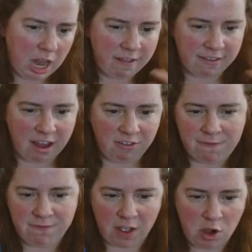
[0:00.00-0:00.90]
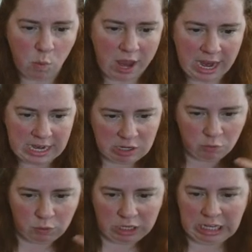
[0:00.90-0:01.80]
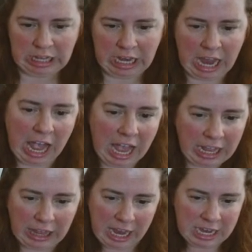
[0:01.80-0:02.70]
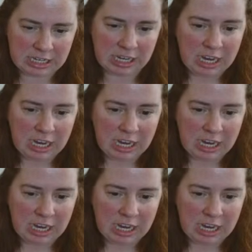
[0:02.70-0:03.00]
It's such a fun way to really like highlight